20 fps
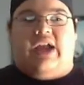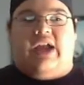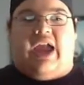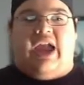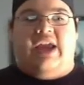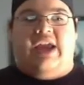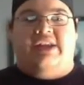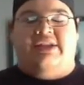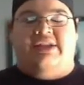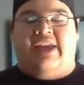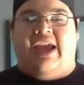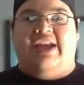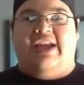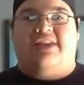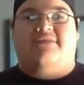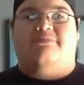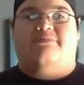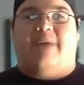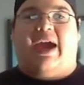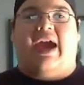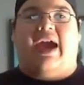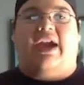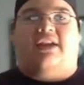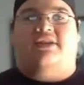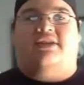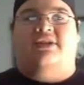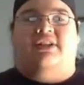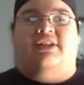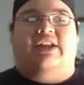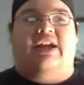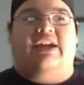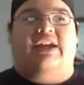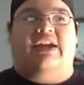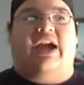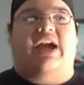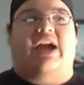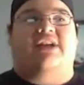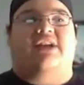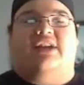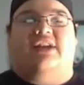It dates back to like
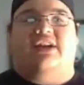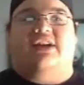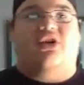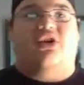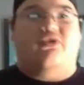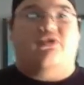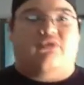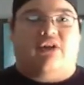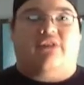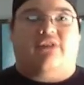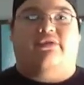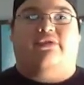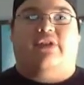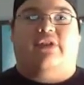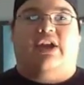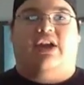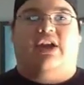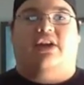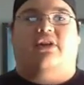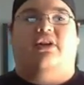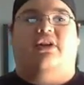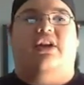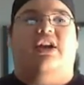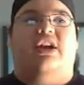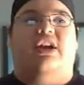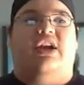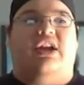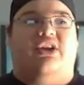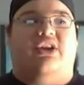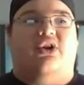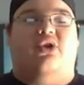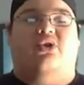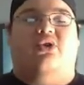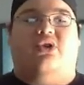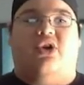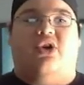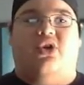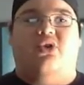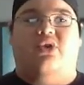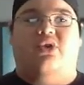guys like Ric Flair and
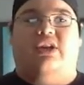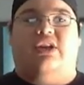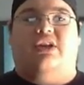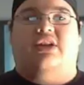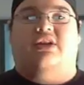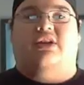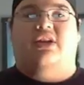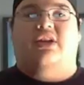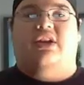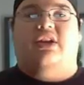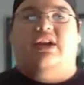Hulk Hogan,